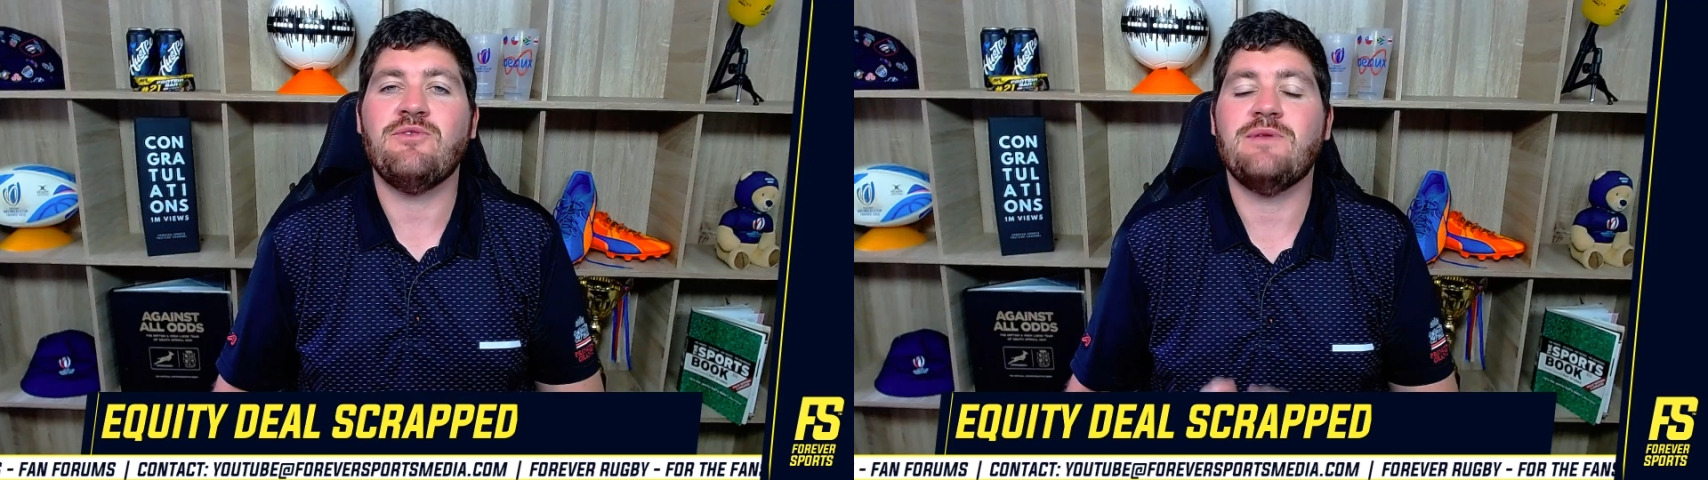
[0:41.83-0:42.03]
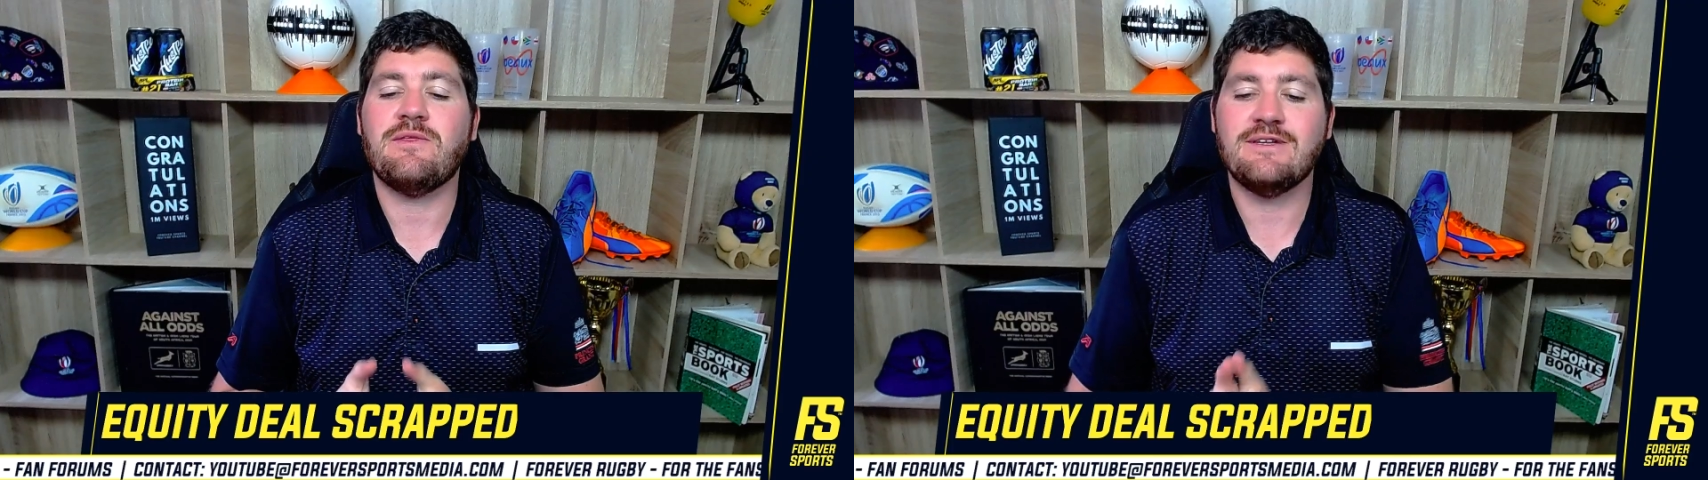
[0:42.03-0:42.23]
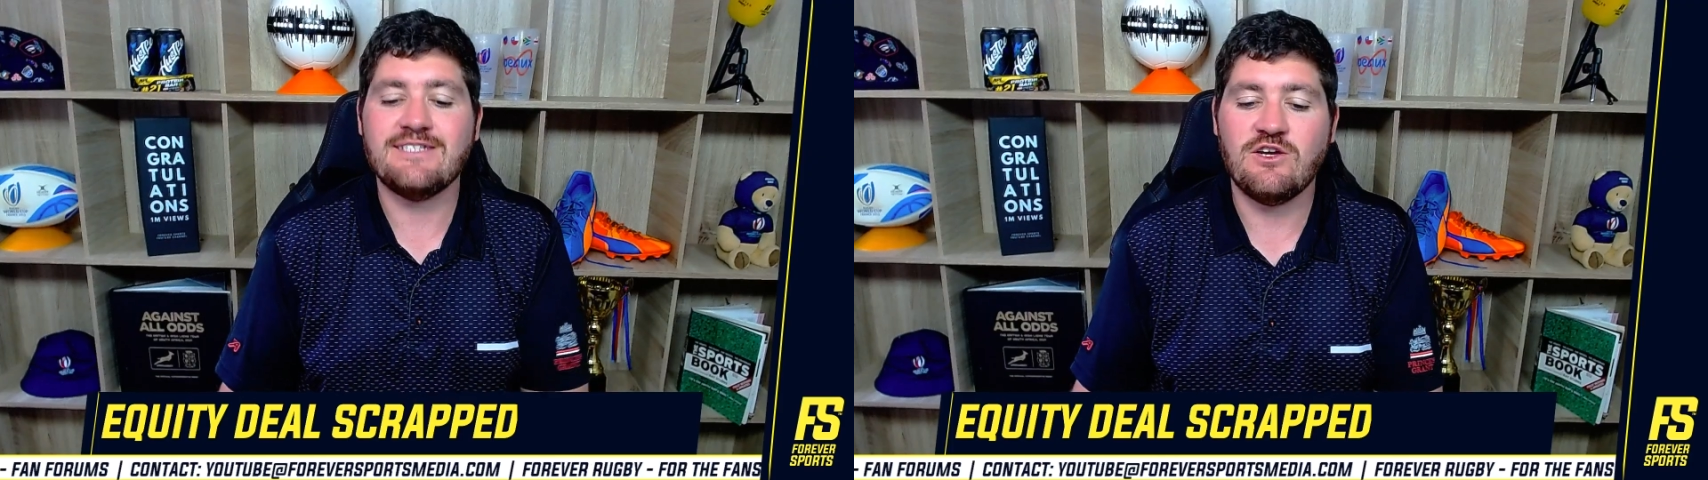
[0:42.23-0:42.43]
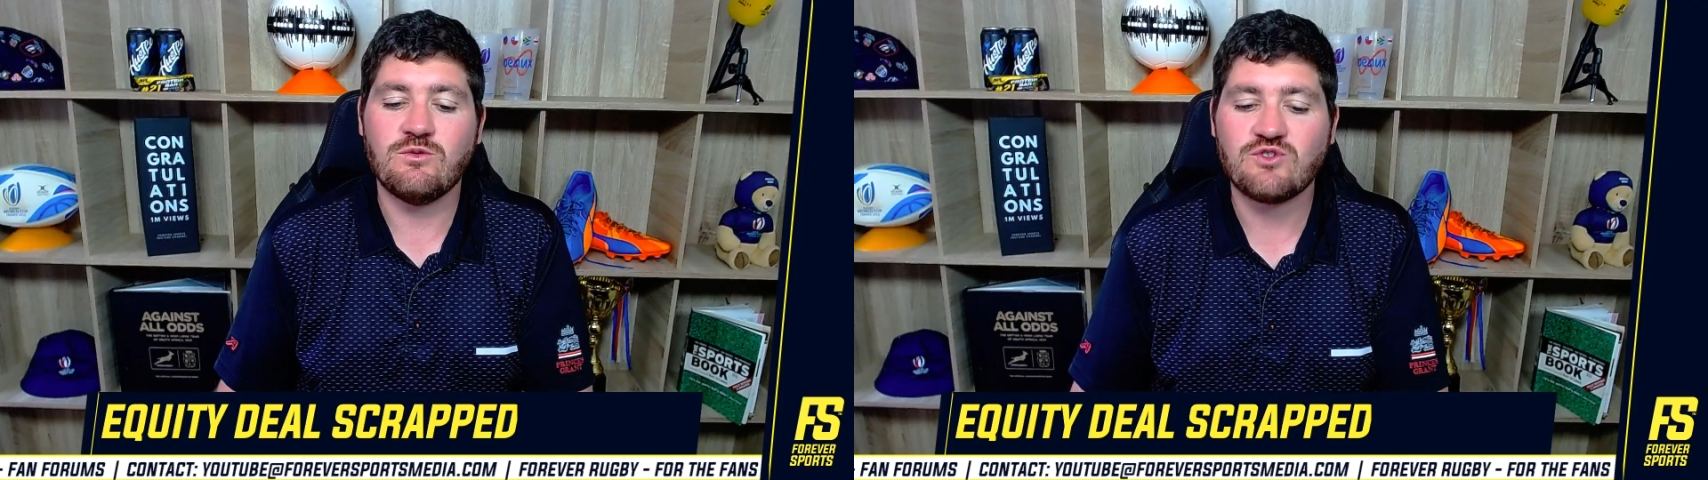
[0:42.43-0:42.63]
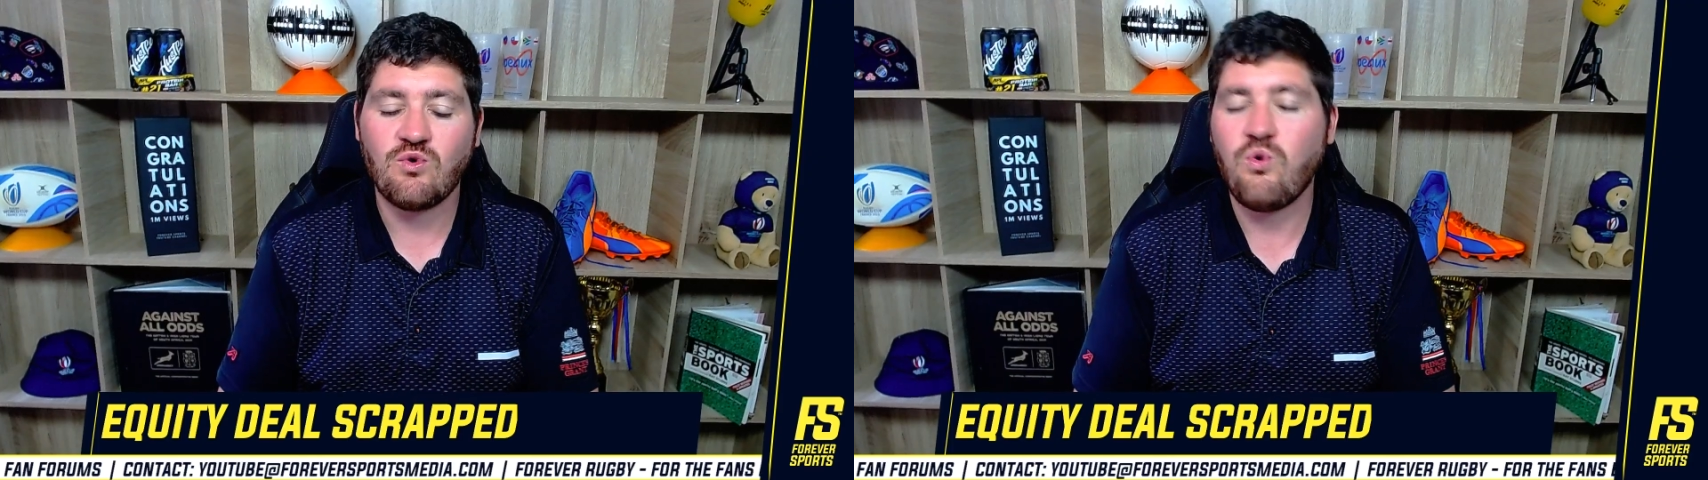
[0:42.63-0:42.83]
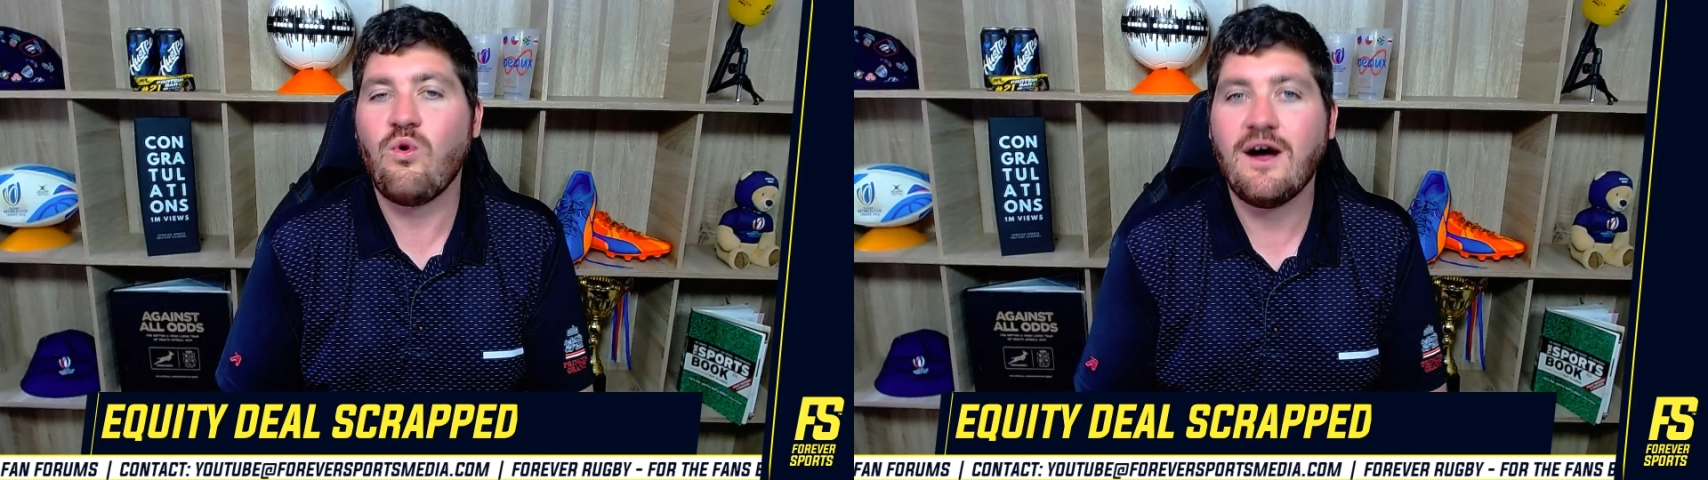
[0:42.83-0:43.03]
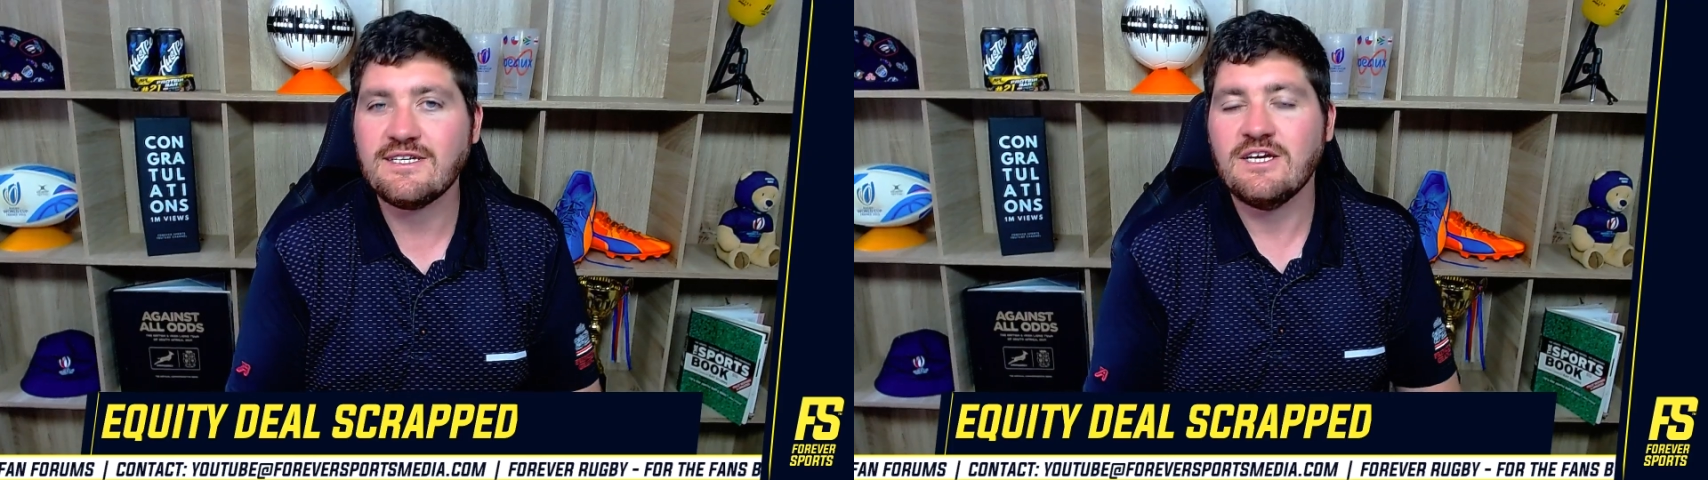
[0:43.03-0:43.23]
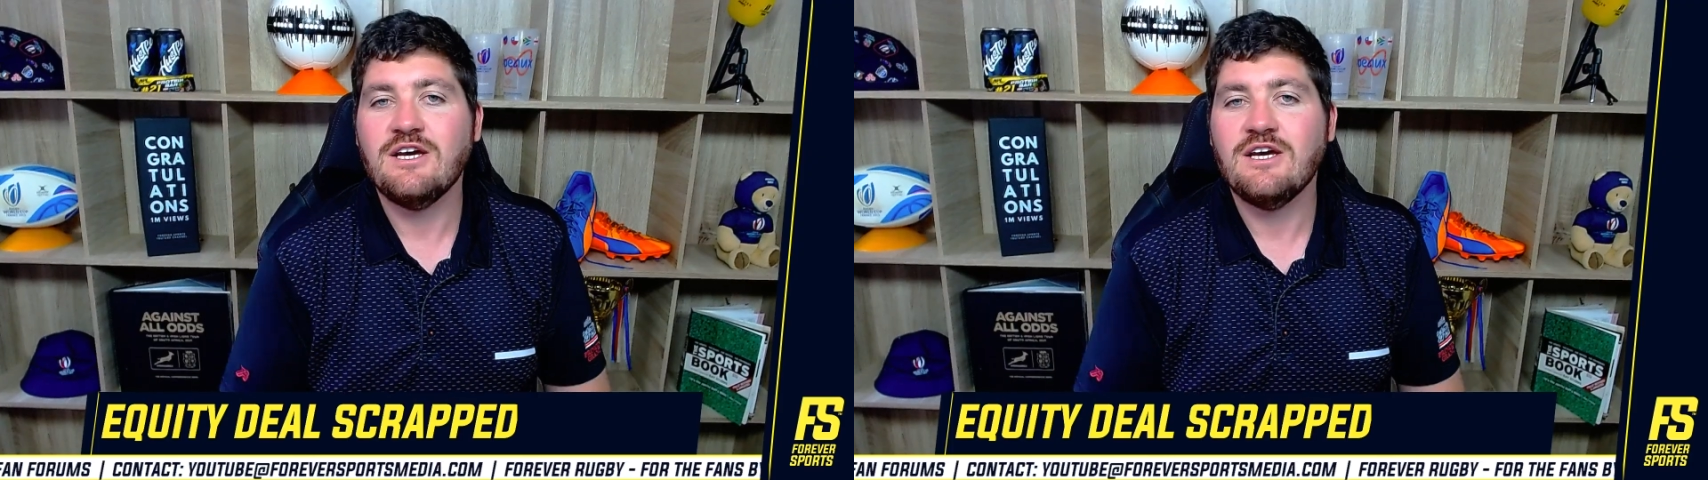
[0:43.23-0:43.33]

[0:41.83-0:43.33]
think the deal was quite